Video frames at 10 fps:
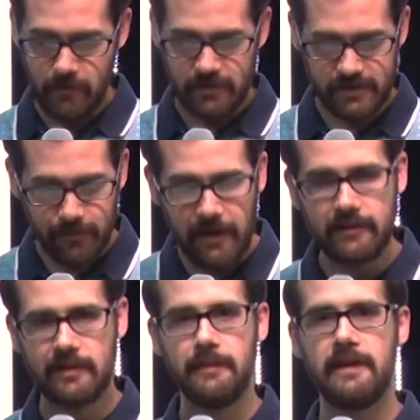Speak
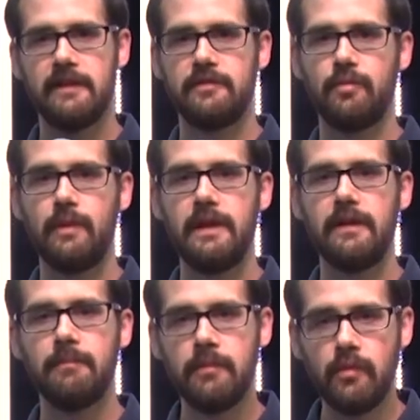to me this
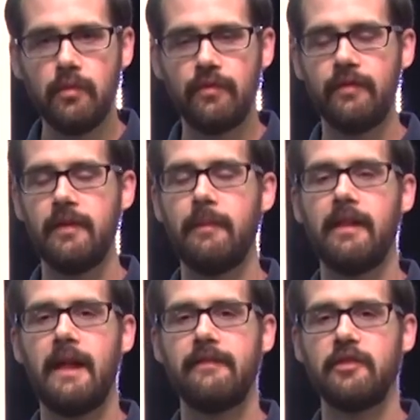week. Move in my
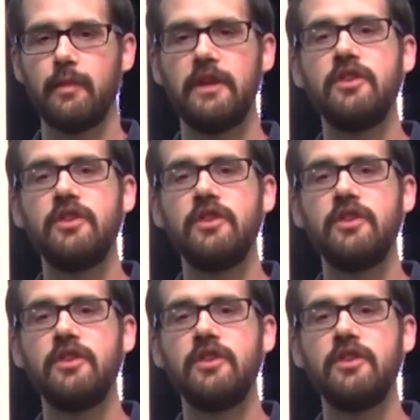life this week.